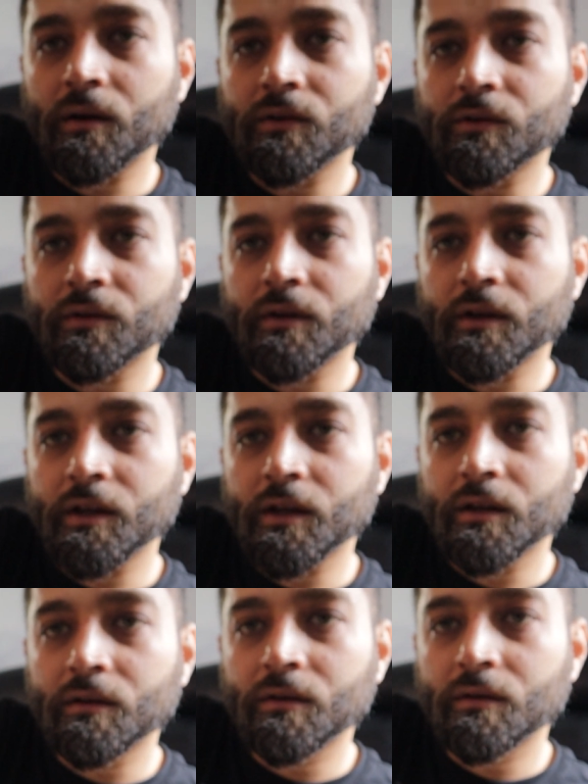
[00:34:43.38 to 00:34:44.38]
due to the
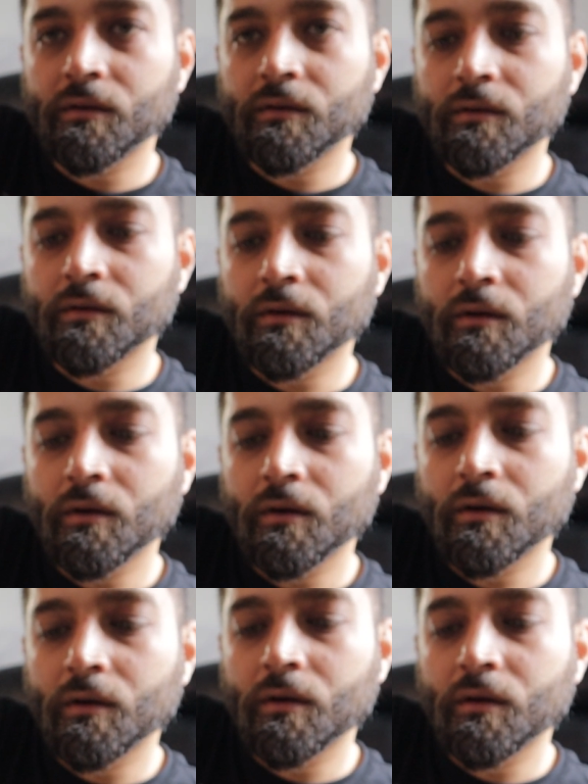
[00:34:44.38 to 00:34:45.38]
heat.
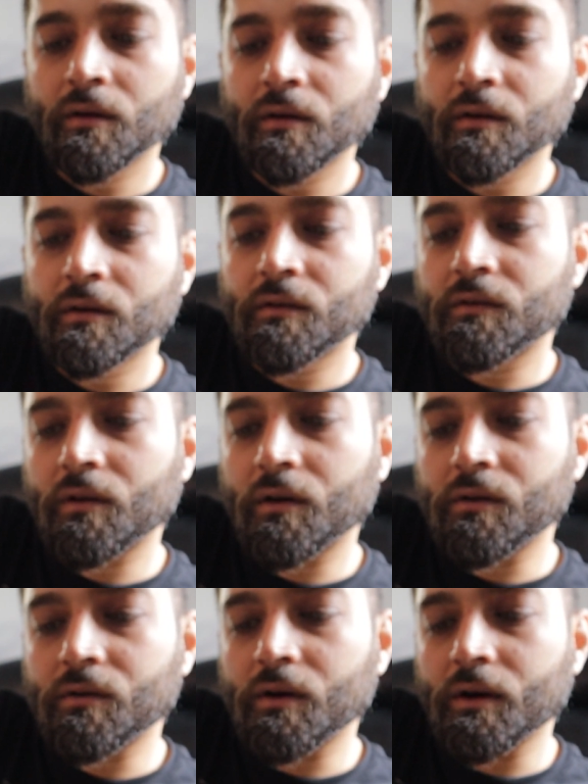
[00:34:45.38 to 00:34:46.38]

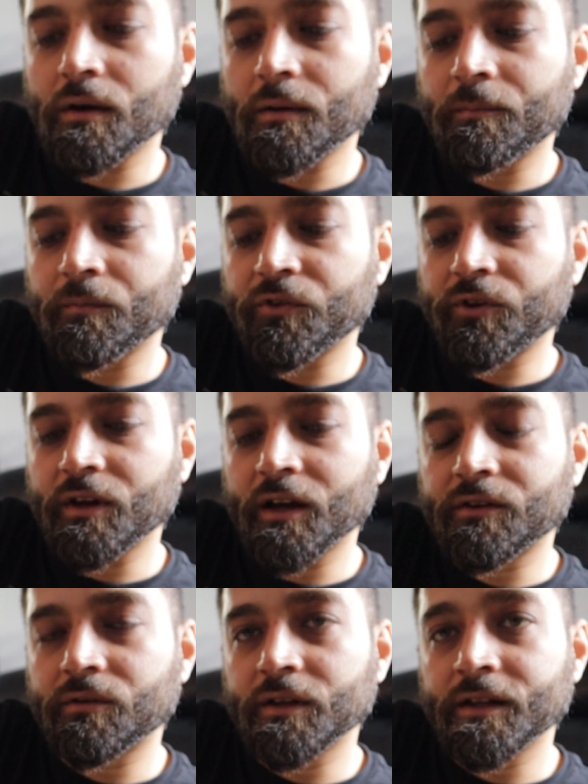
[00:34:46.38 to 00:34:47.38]
So so yeah,
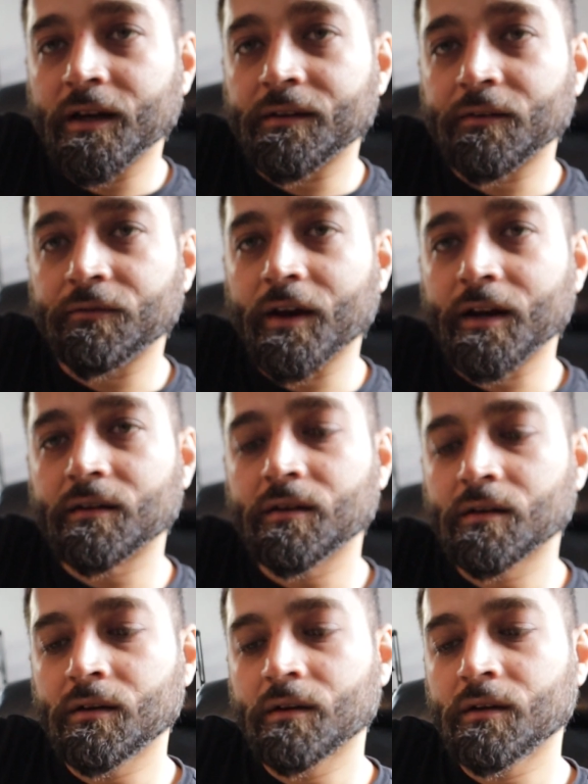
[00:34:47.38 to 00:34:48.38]
it's a really nice effect,
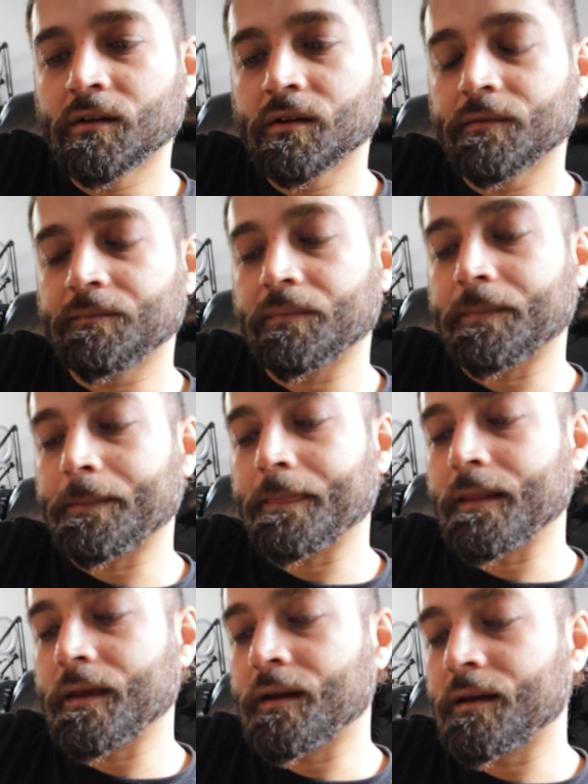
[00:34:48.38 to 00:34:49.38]

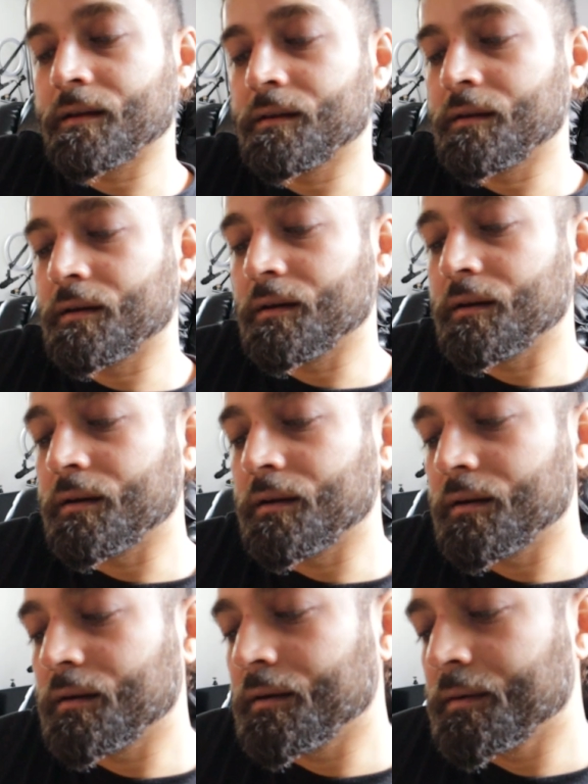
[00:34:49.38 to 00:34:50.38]
and
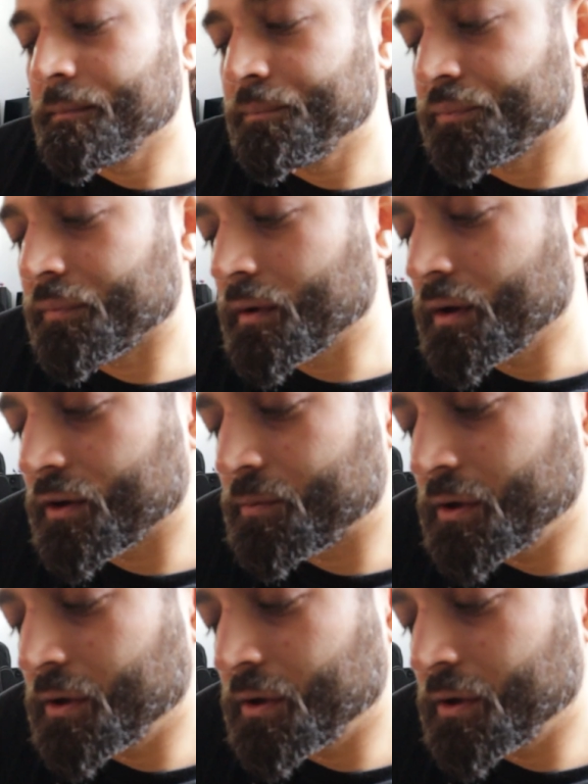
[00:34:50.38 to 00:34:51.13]
yeah, it's